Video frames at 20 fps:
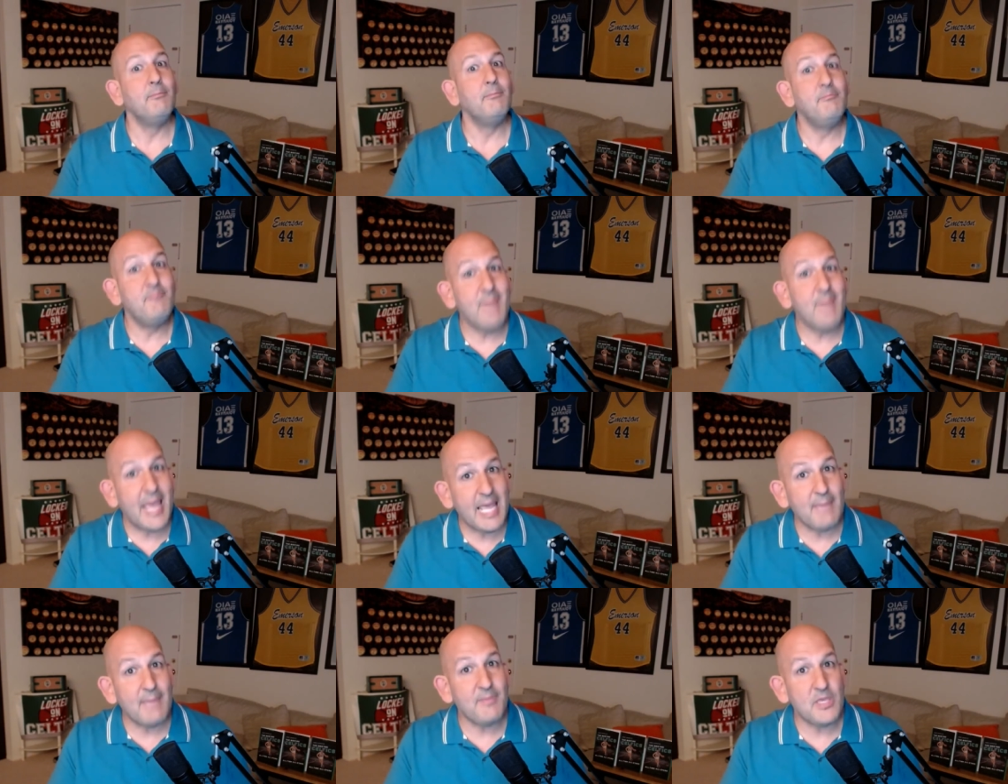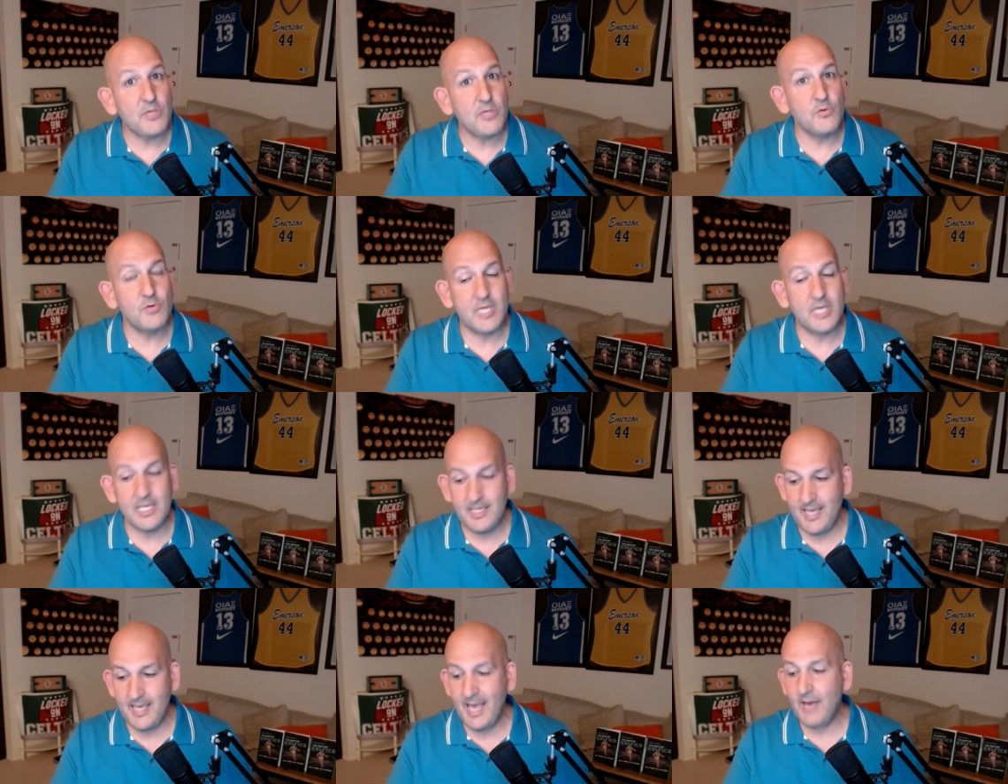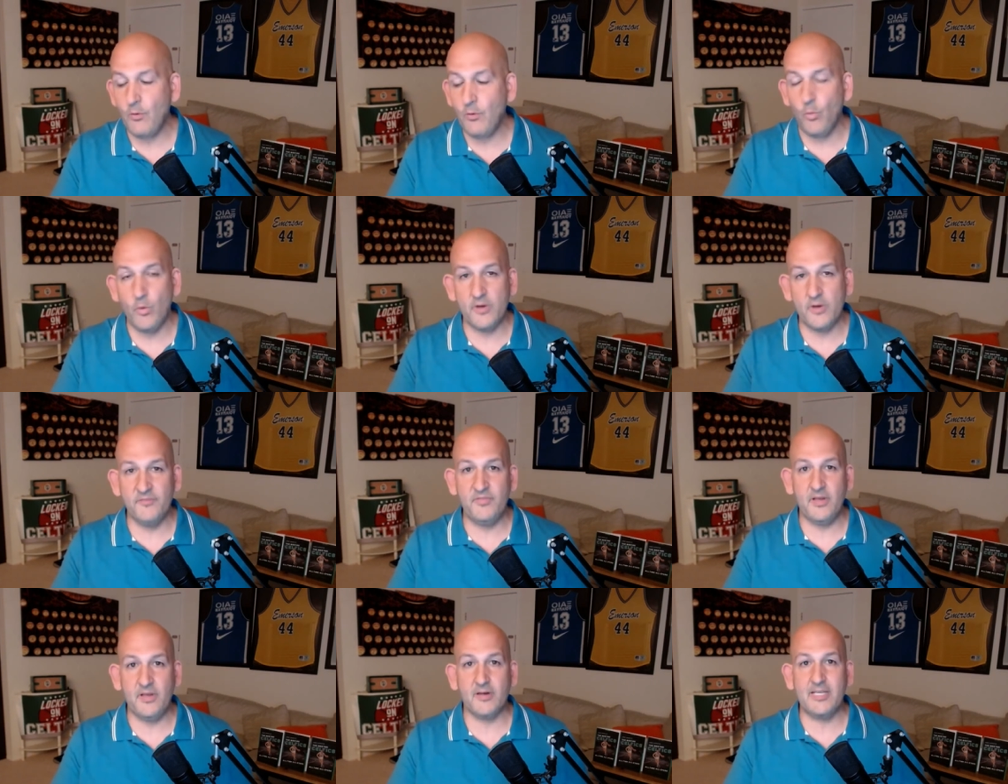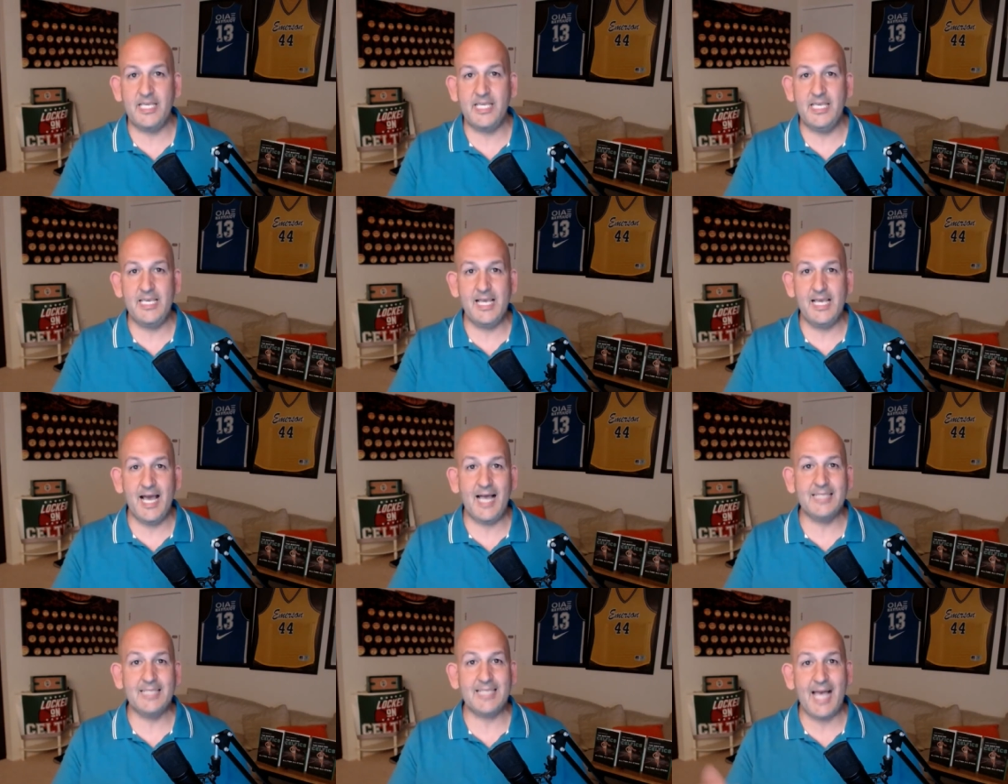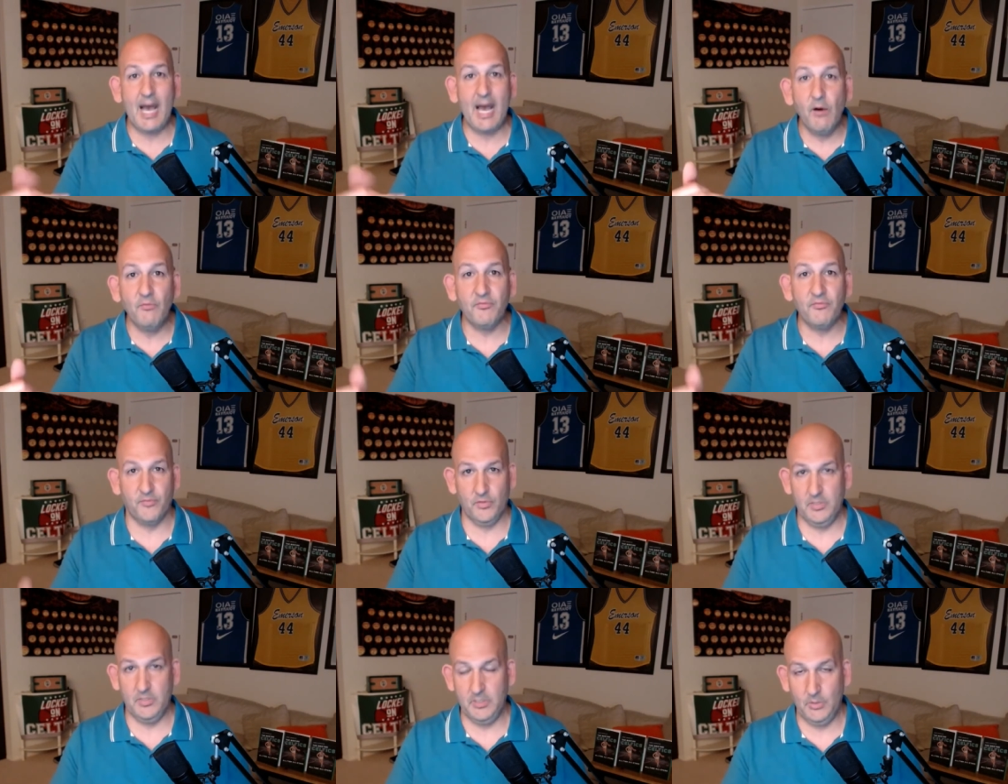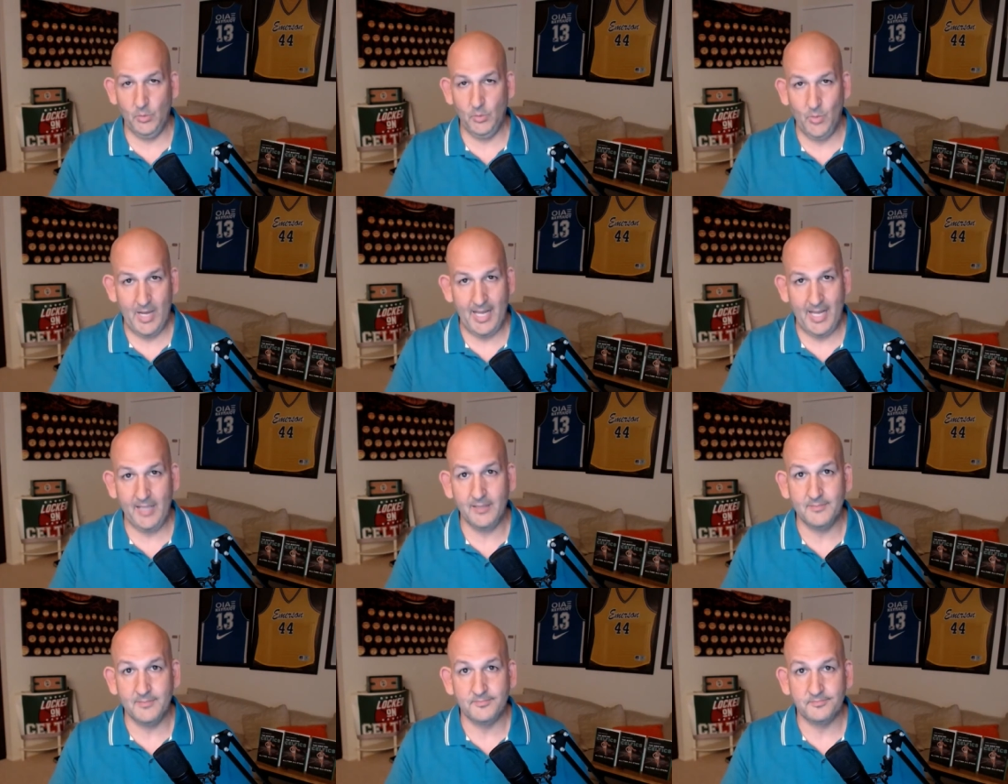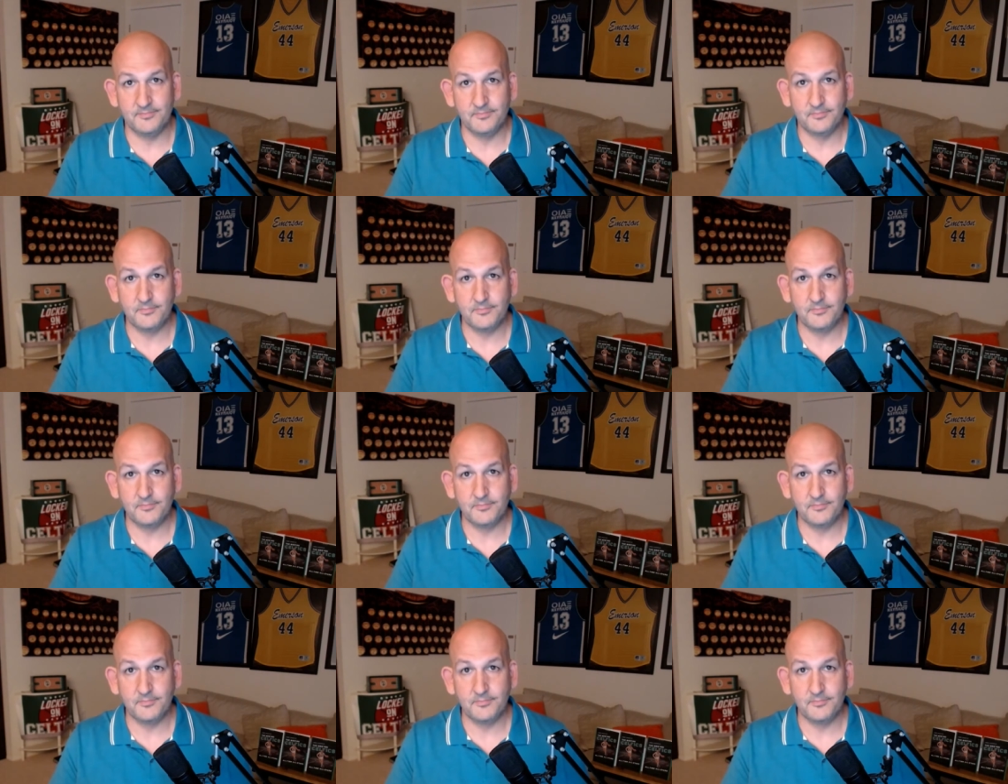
Maybe you can get one of their key guys out for a little while.